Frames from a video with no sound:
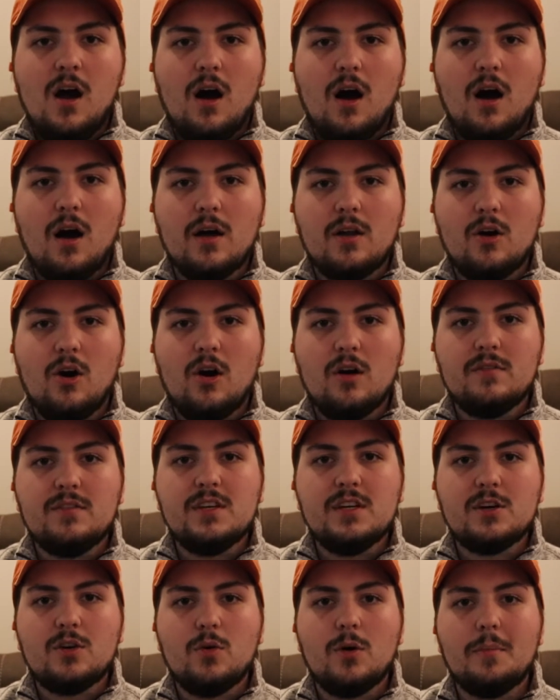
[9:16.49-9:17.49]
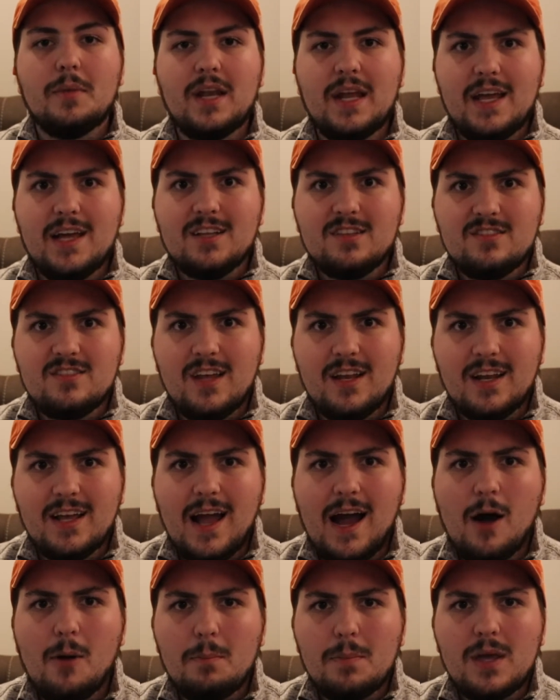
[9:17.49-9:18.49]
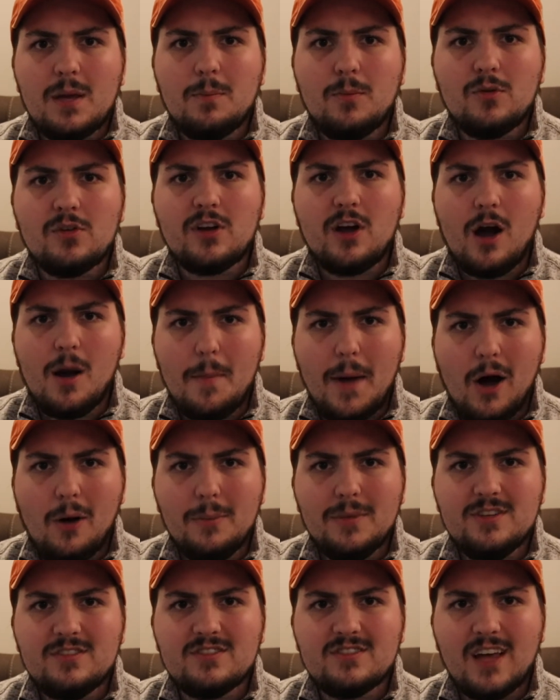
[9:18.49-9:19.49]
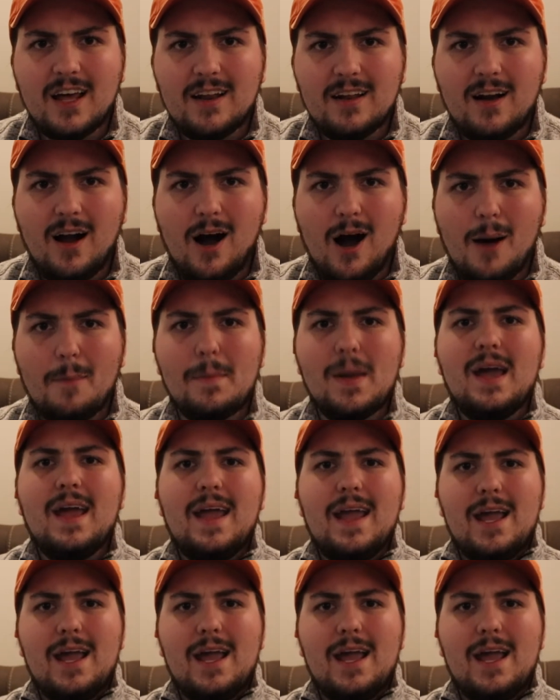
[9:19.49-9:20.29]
on all the equipment and sending out people to come help me set it up